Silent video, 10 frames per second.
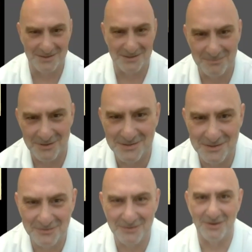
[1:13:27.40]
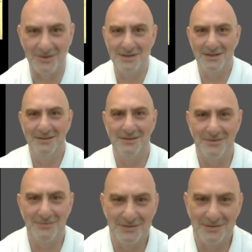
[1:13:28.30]
probably the same. If you're hungry
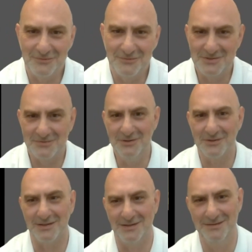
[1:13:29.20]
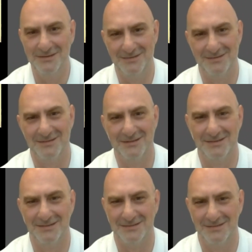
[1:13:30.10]
enough, the food's good.
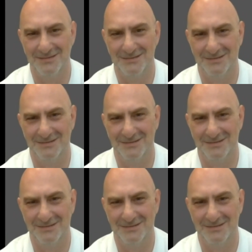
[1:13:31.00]
Yeah.